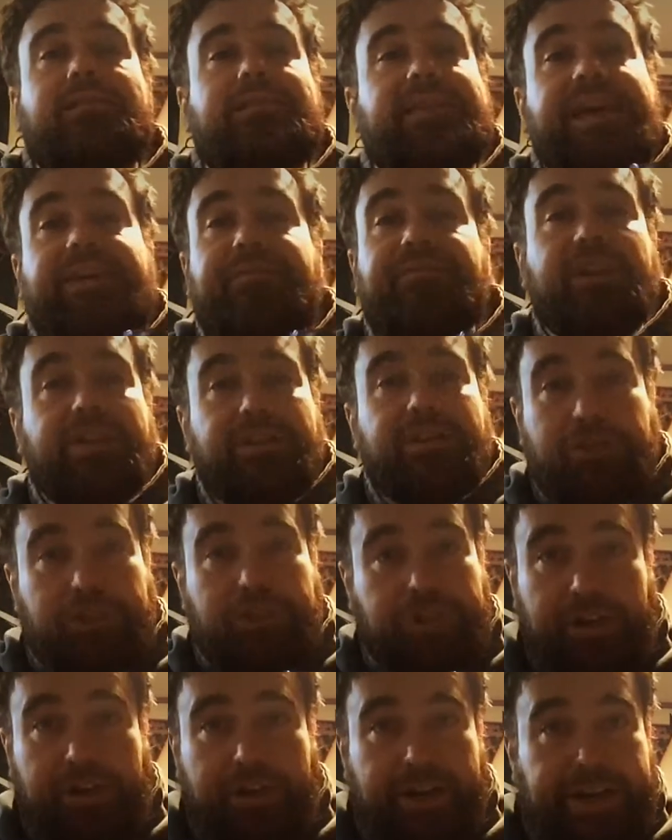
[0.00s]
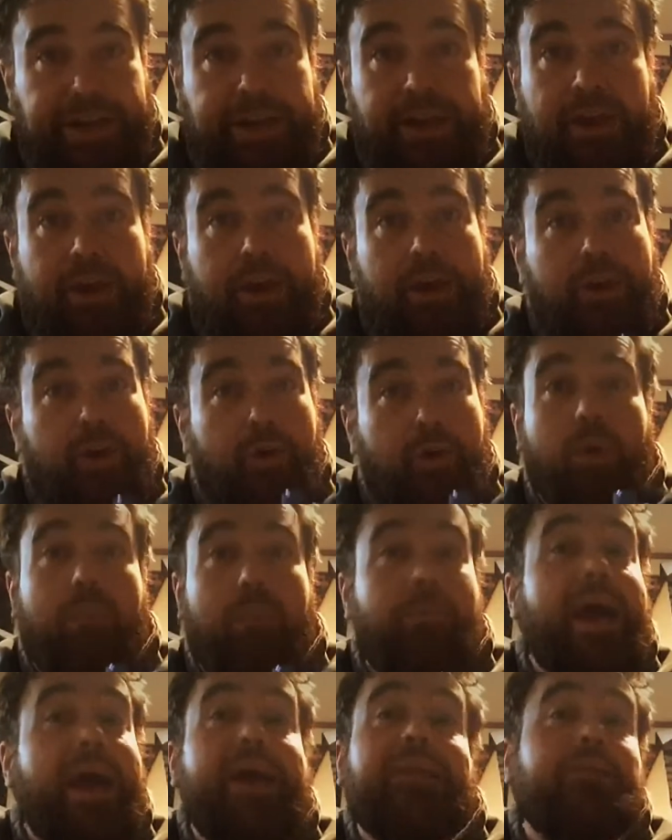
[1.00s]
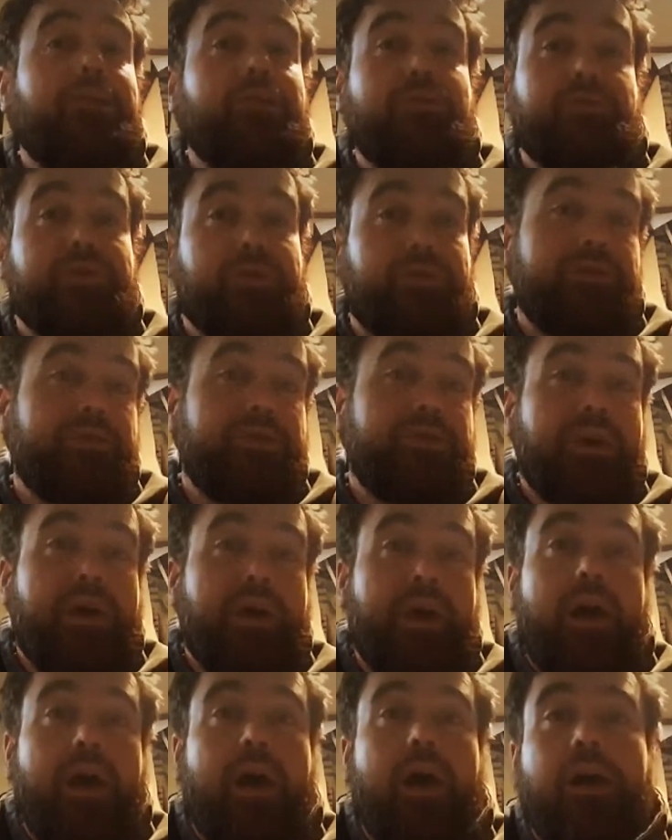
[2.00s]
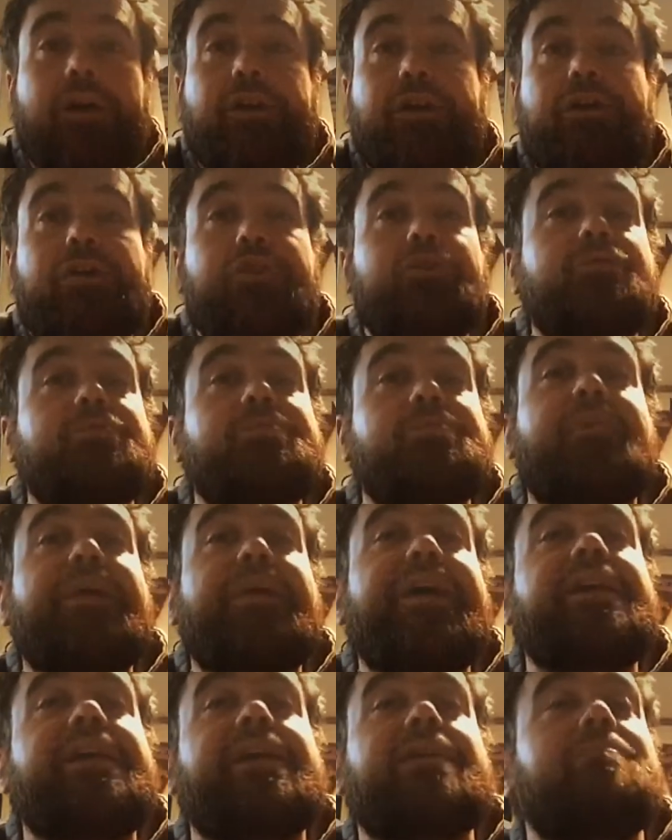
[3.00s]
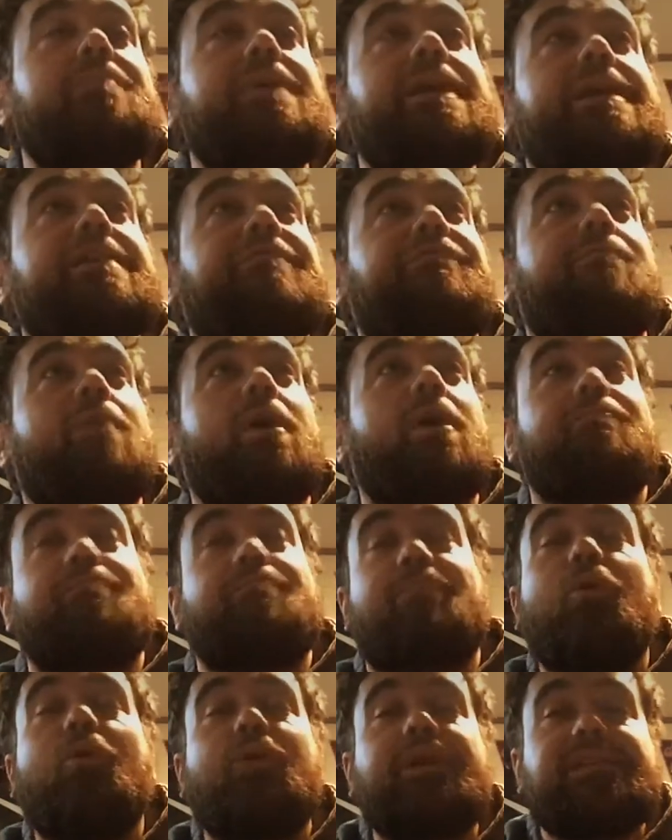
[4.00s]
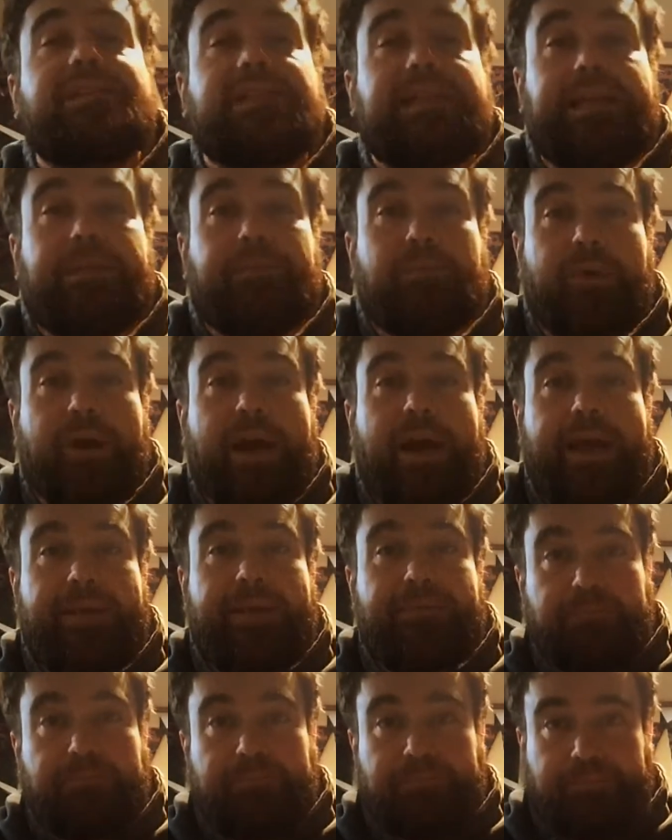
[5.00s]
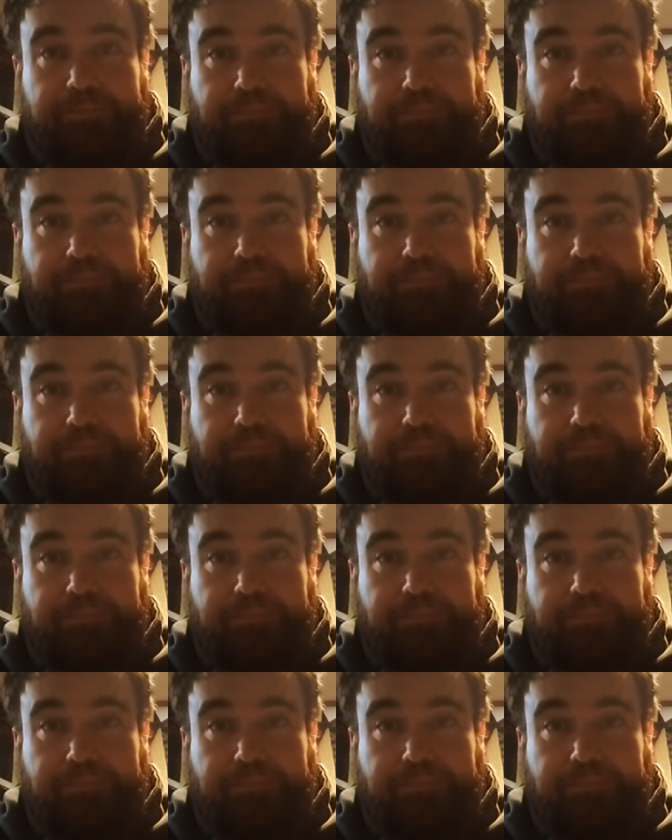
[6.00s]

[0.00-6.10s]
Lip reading: David and Shiri, who were bad losers, accused Blake and me of poisoning Brad.